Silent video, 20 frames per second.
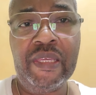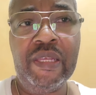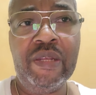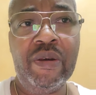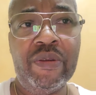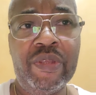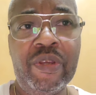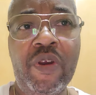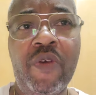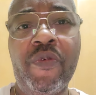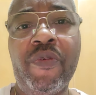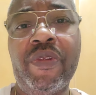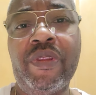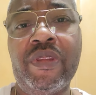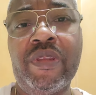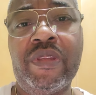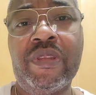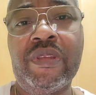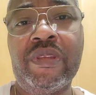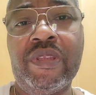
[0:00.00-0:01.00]
you know, there are
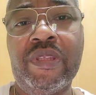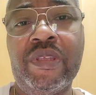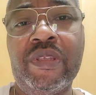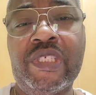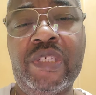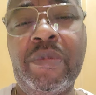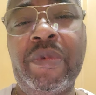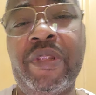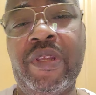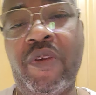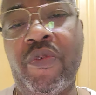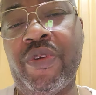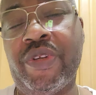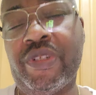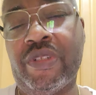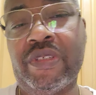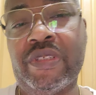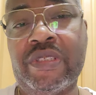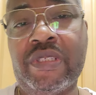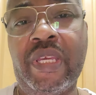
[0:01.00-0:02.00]
some of the
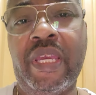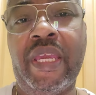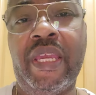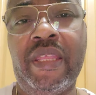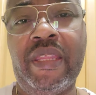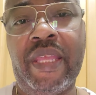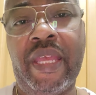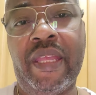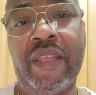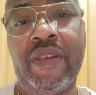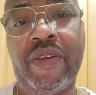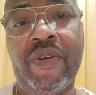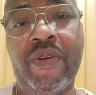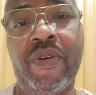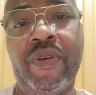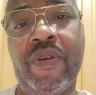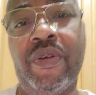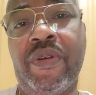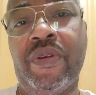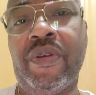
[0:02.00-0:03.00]
original saying that
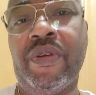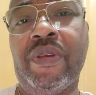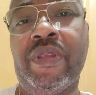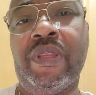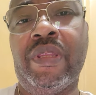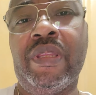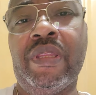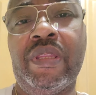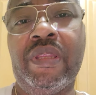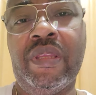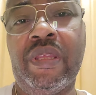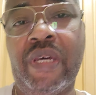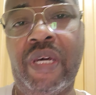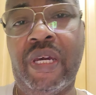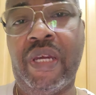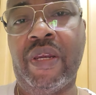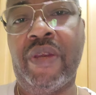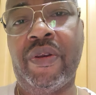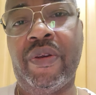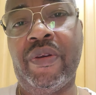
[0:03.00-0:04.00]

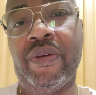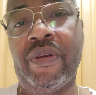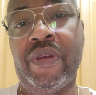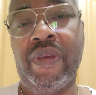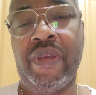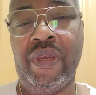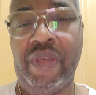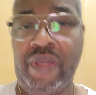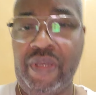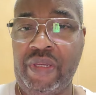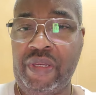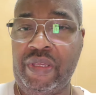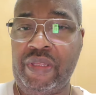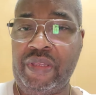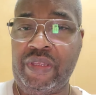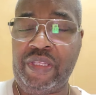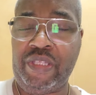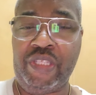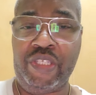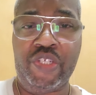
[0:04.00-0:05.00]
uh,
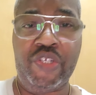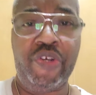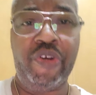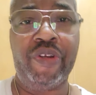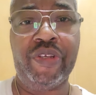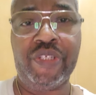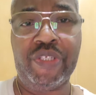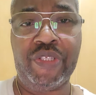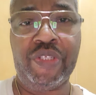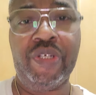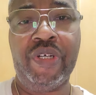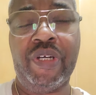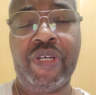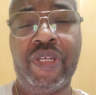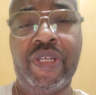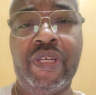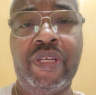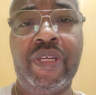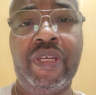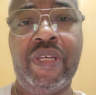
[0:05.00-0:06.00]
the church
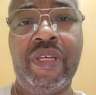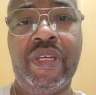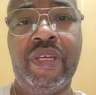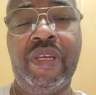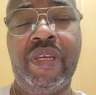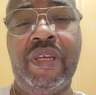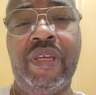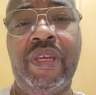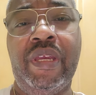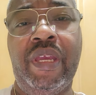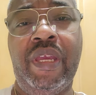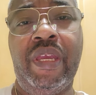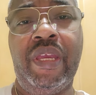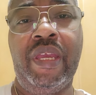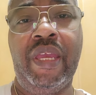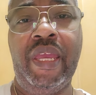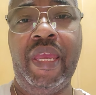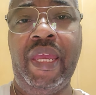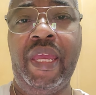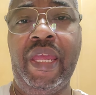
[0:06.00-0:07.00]
took
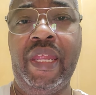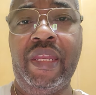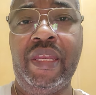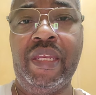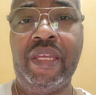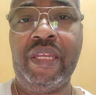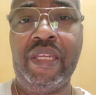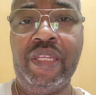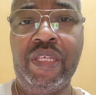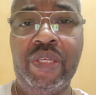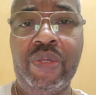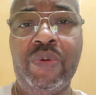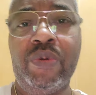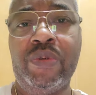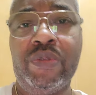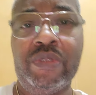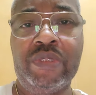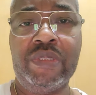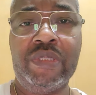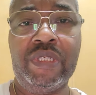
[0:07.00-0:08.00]
and
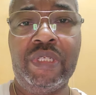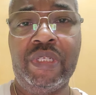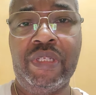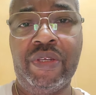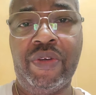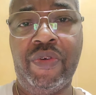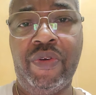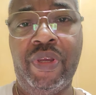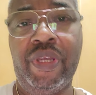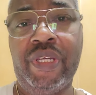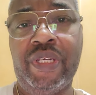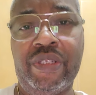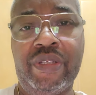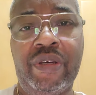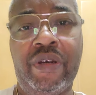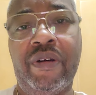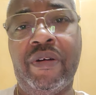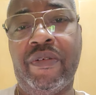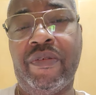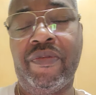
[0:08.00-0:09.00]
used in the
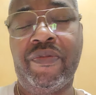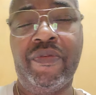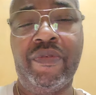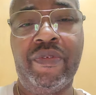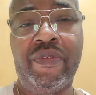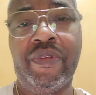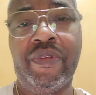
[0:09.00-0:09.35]
creation of